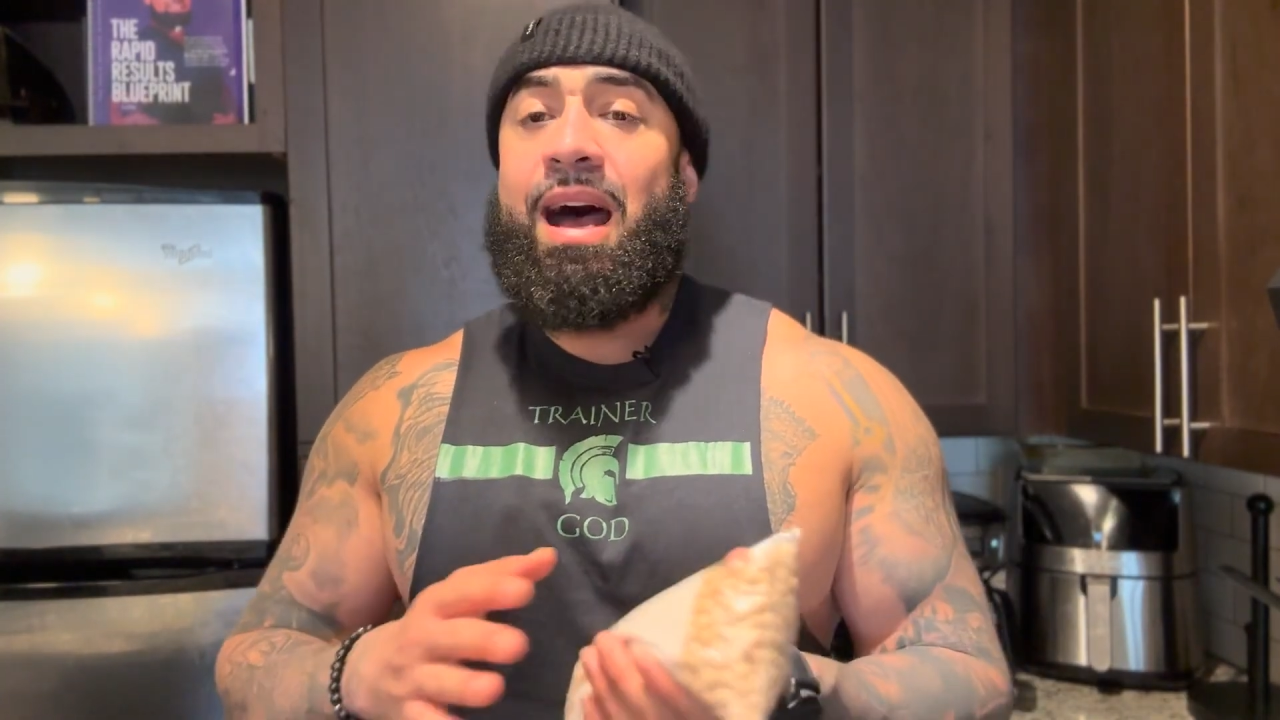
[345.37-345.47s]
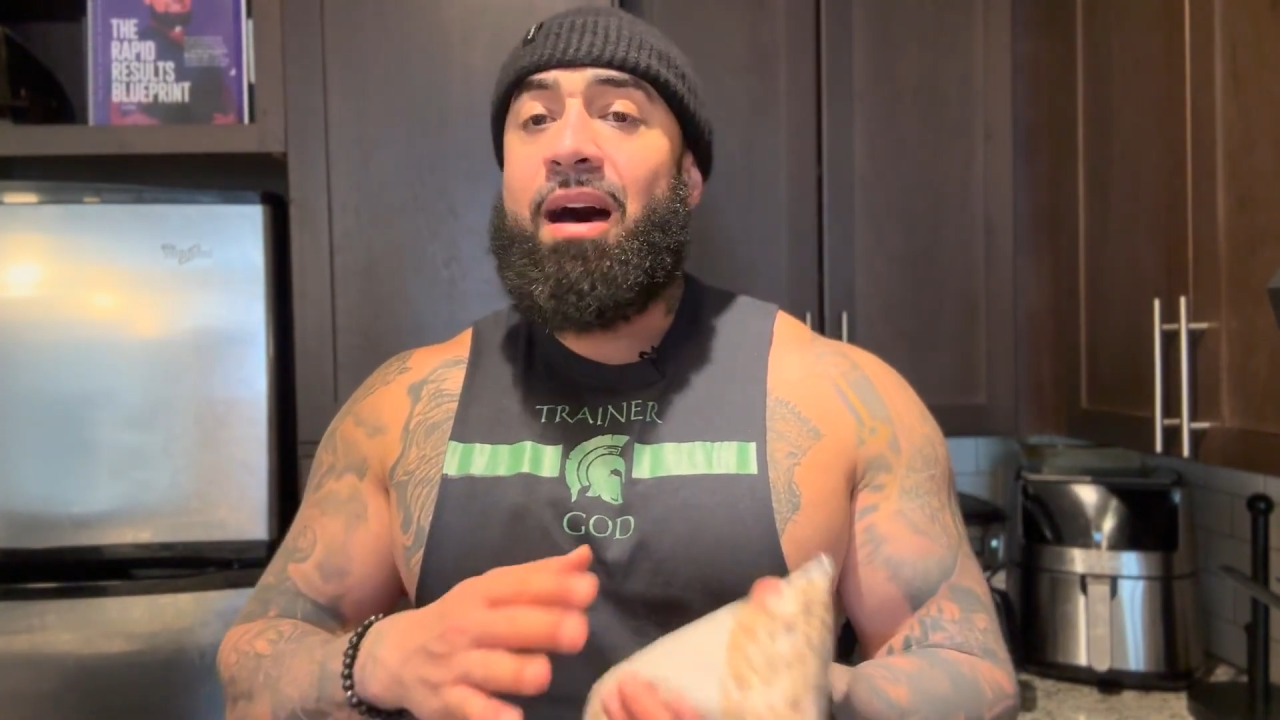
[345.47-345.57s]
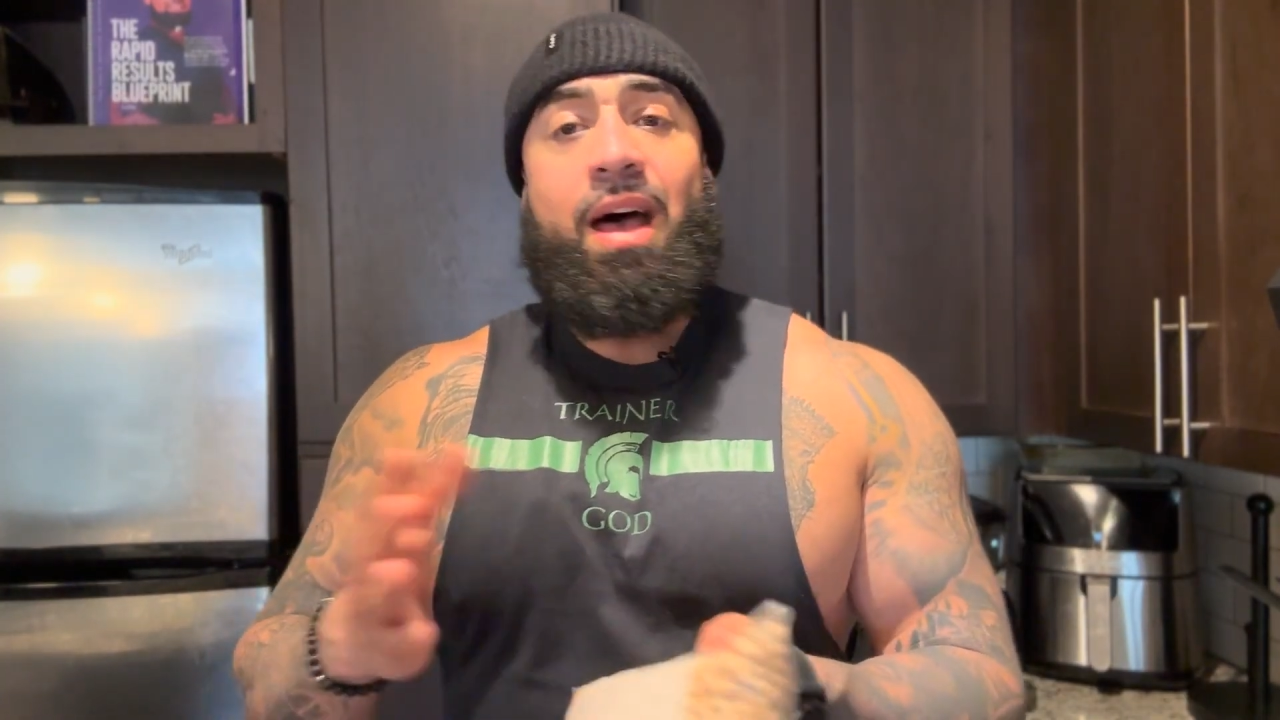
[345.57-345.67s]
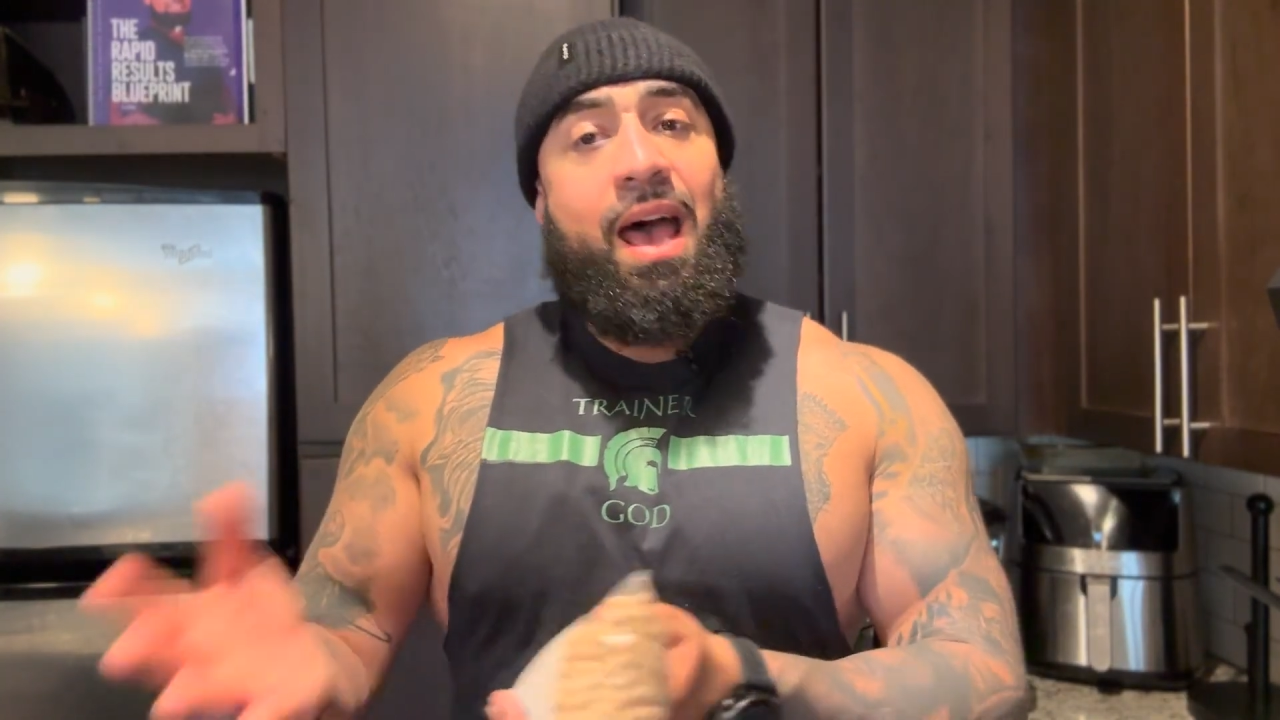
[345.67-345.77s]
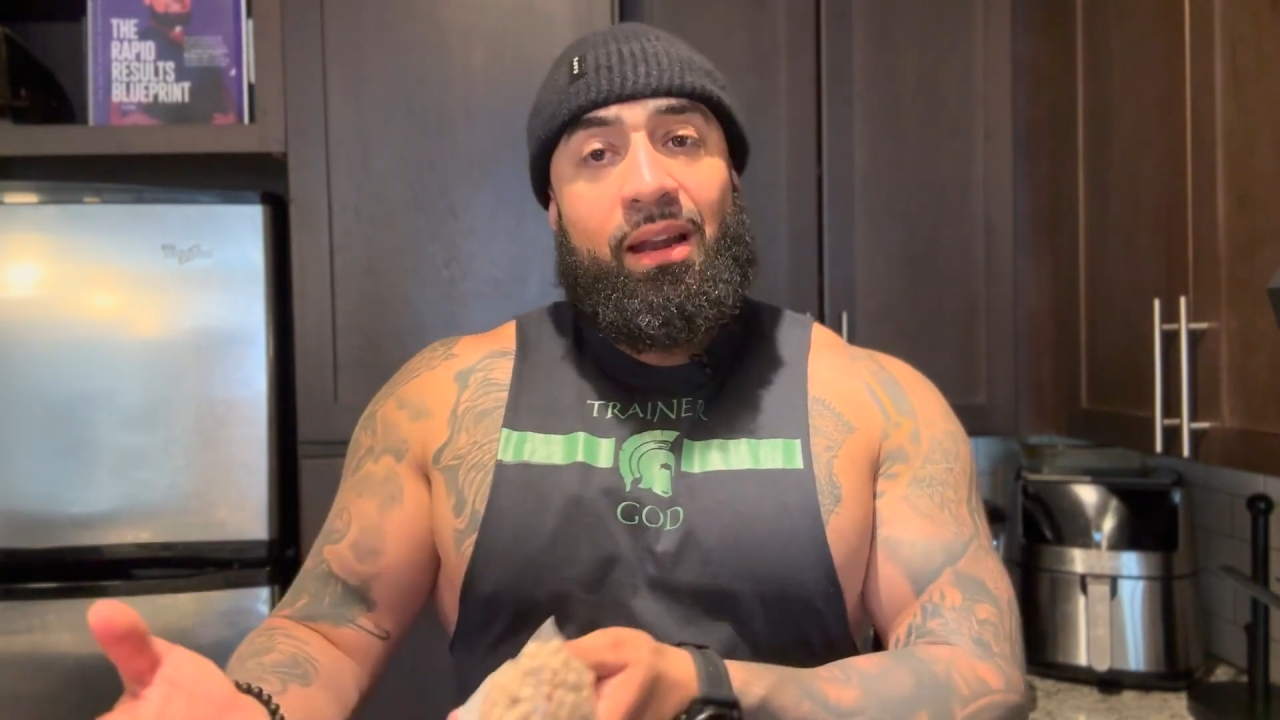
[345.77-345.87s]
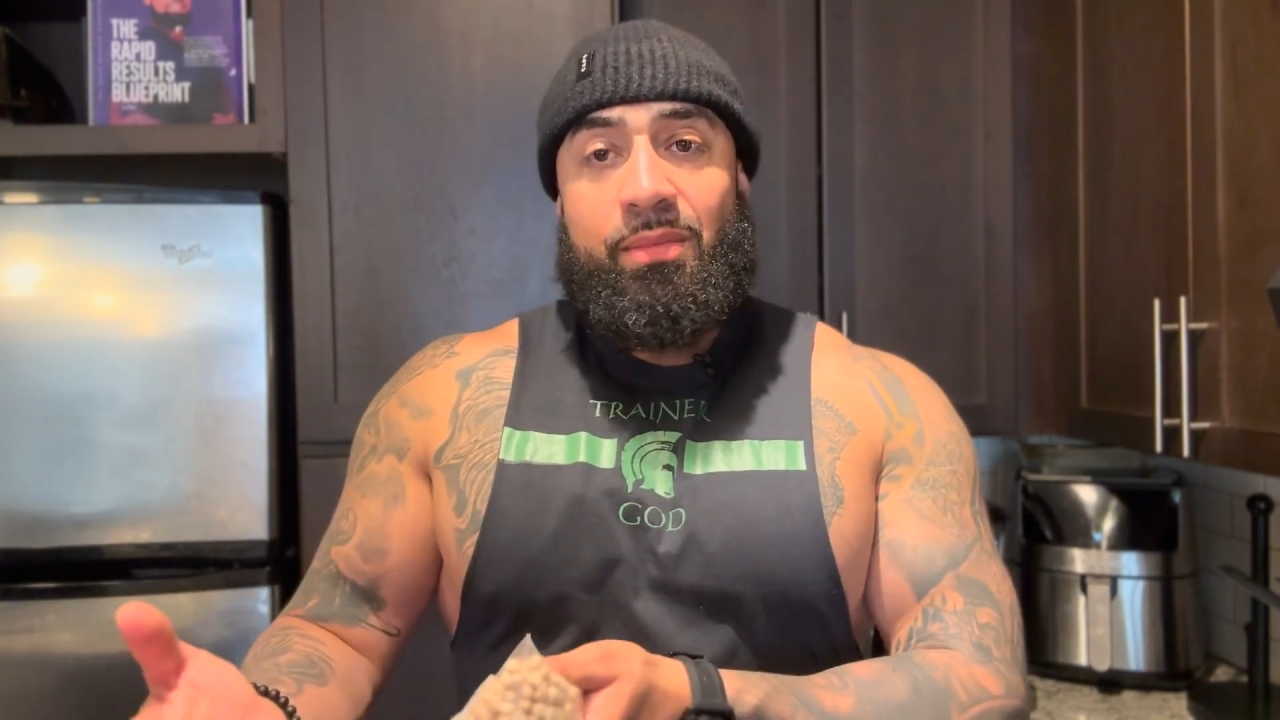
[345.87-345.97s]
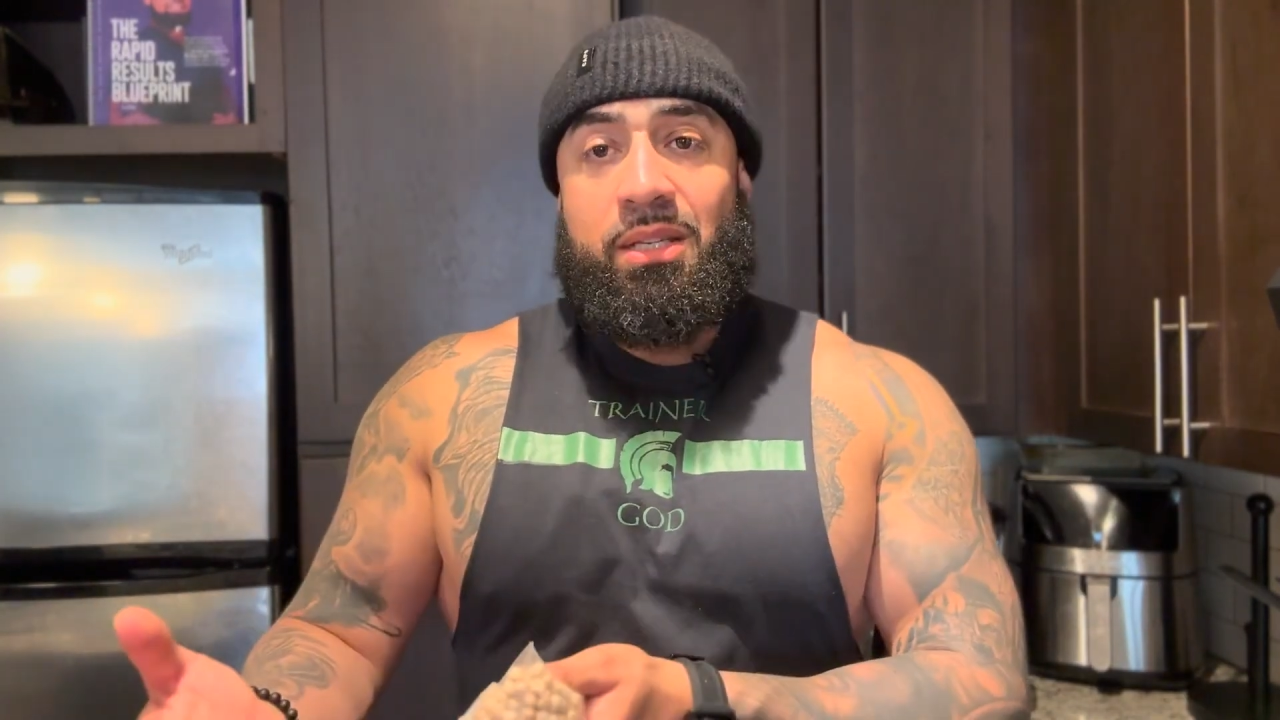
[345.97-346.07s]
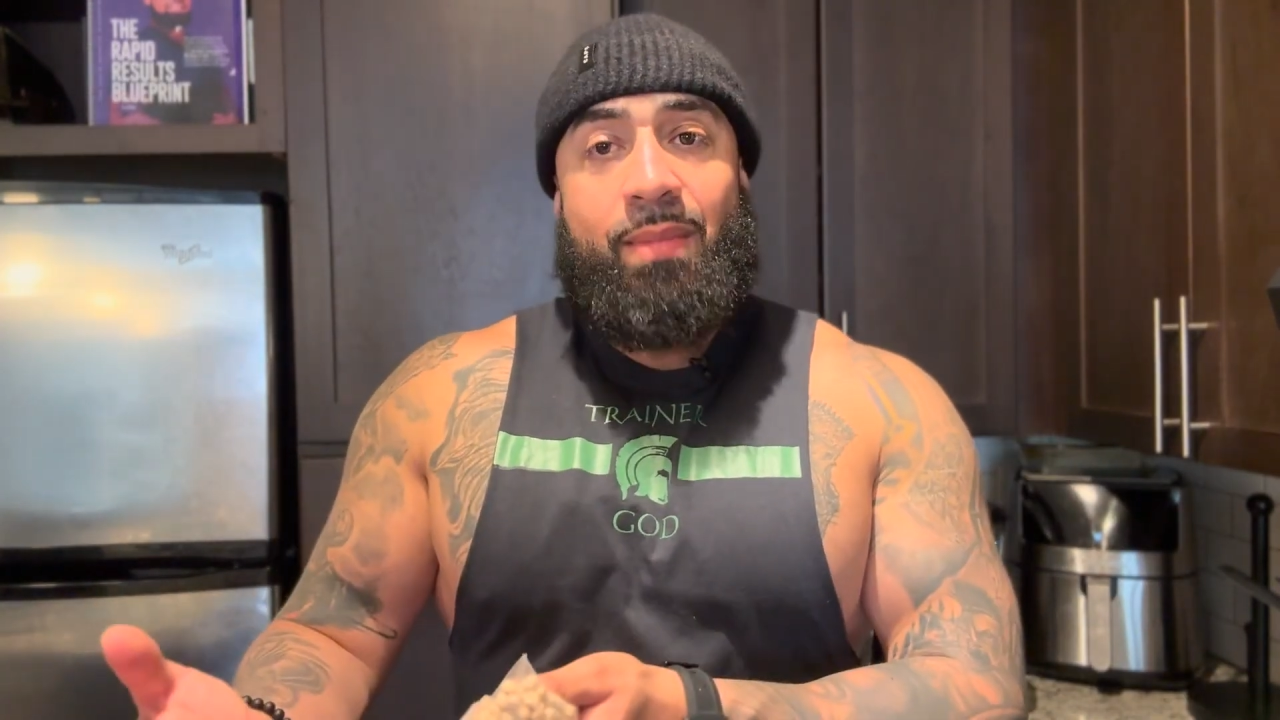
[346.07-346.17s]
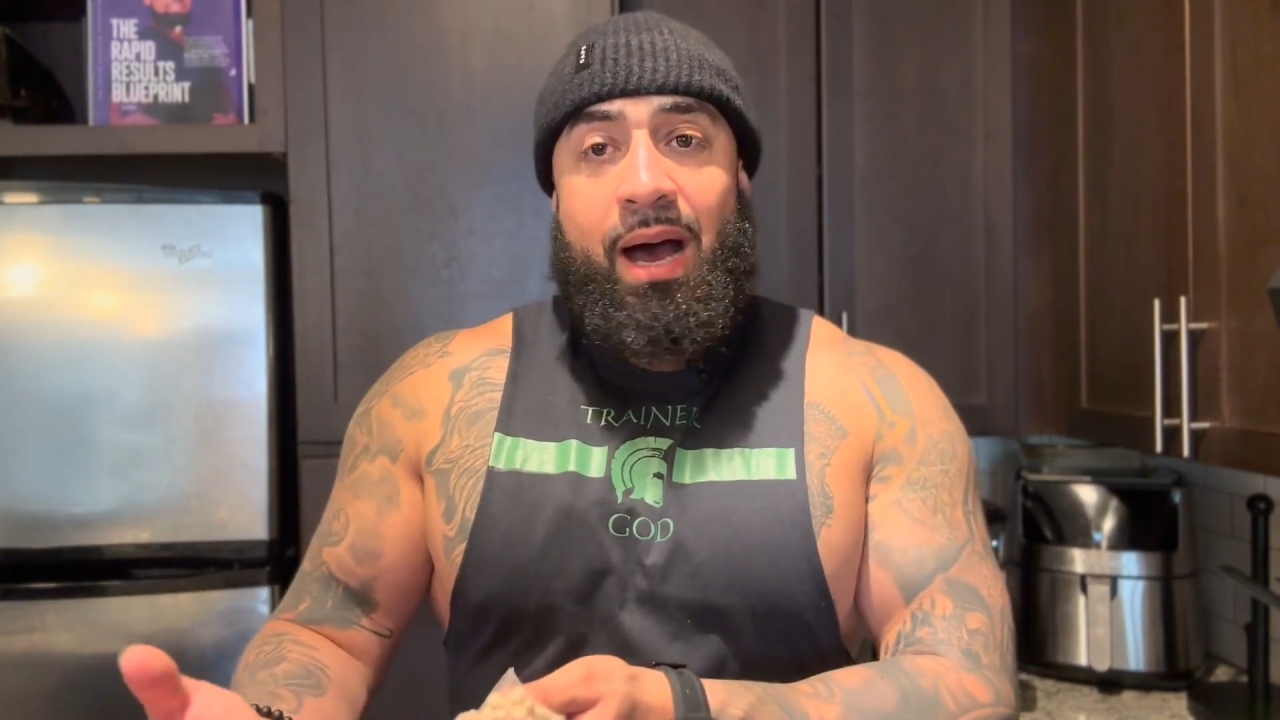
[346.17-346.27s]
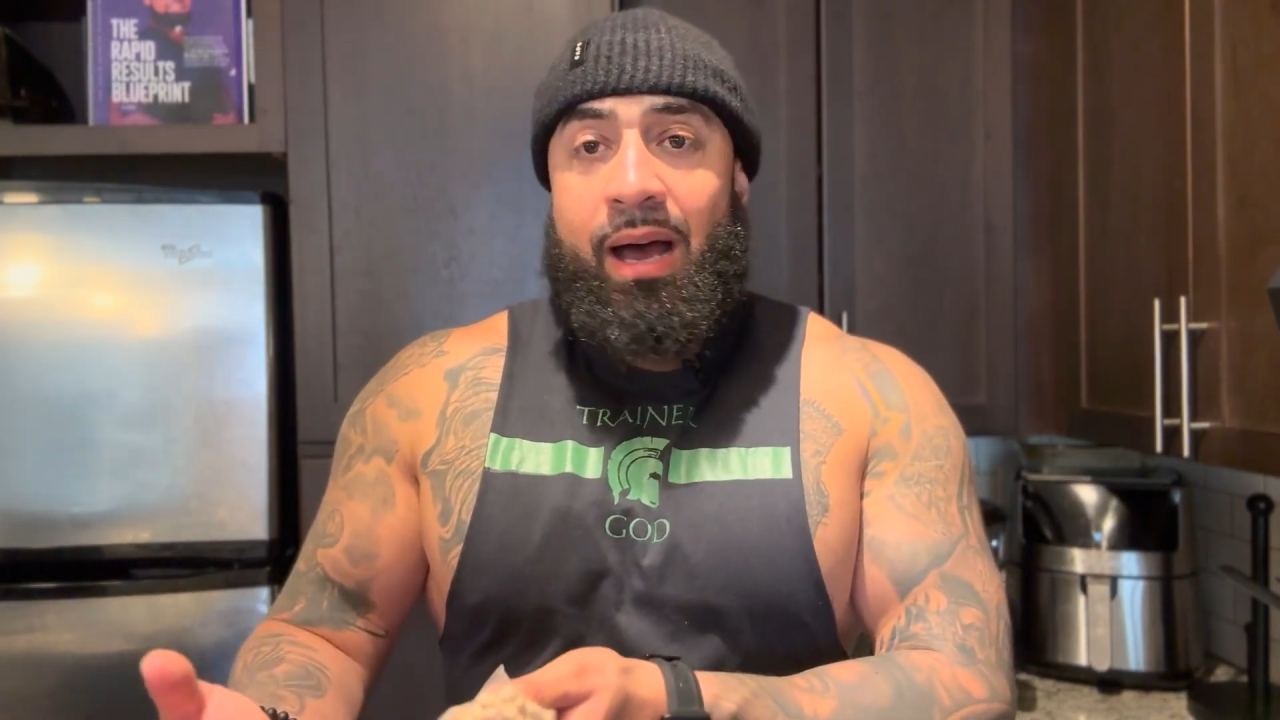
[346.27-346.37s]
I'll add them
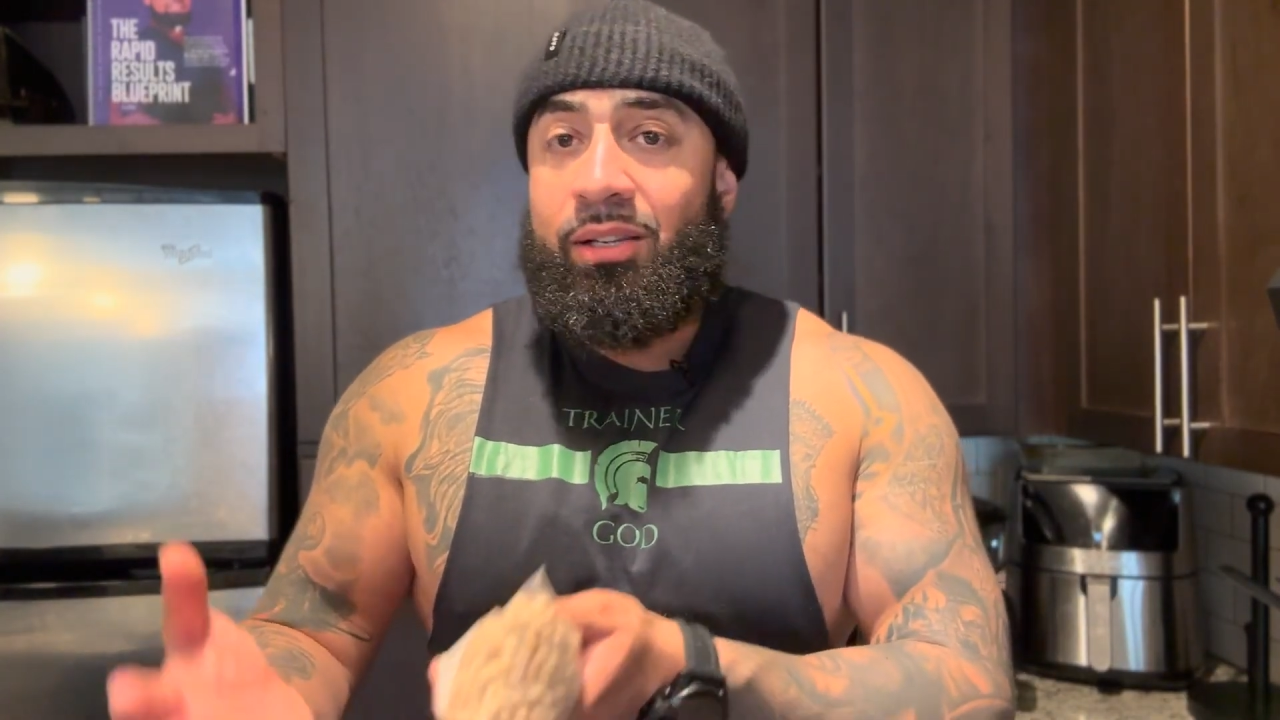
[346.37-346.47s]
to my